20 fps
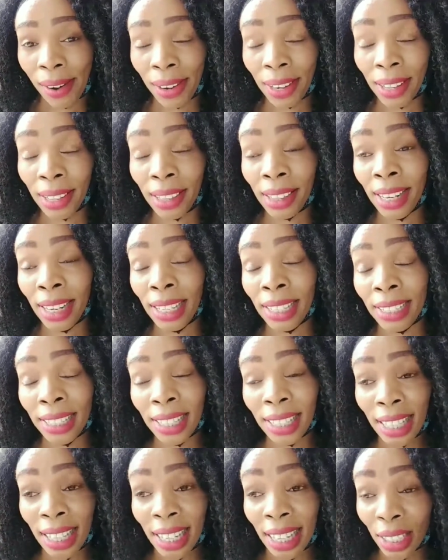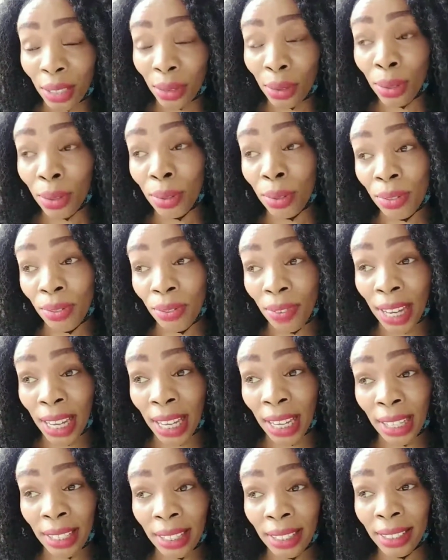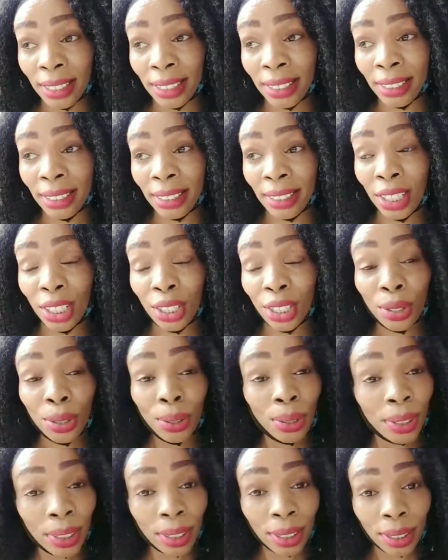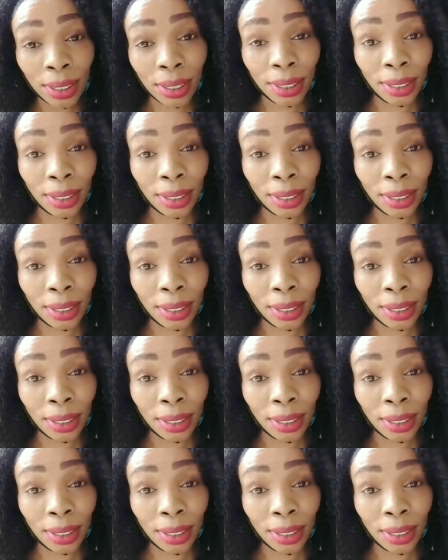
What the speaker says: and the next thing that I saw, it was fire. In short,